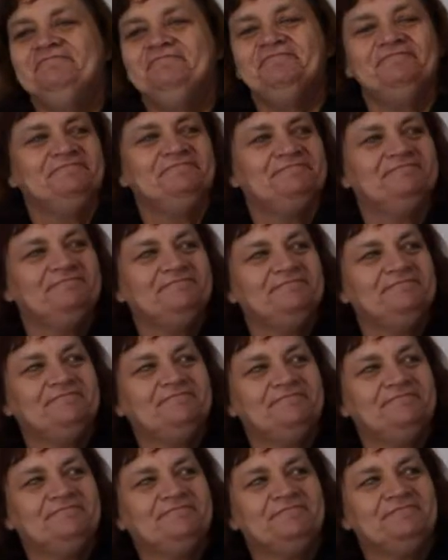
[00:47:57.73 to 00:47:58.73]

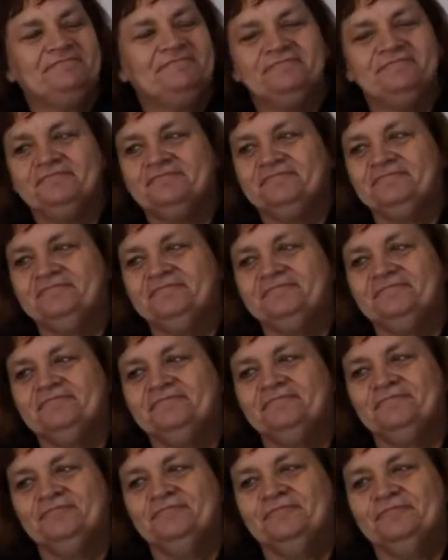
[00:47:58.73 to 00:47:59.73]

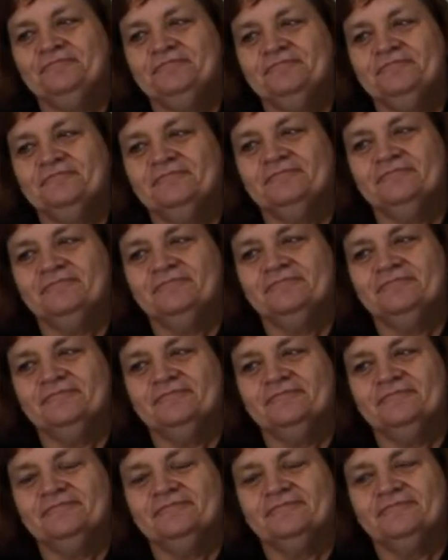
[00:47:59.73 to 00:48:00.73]

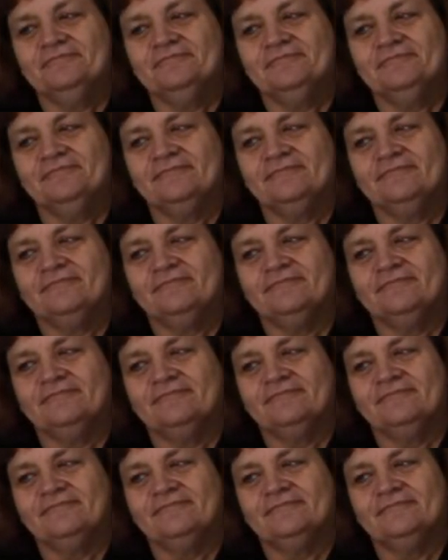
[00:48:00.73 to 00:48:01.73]

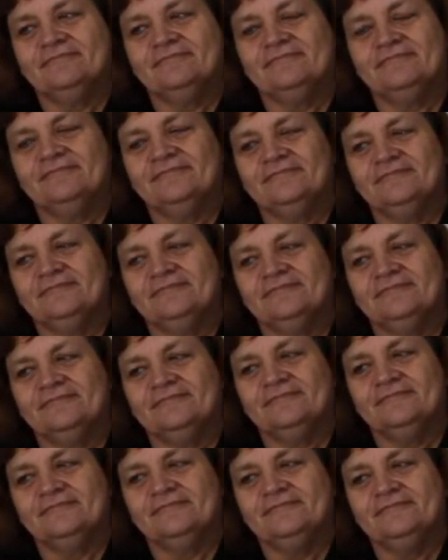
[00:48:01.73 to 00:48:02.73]
[no speech]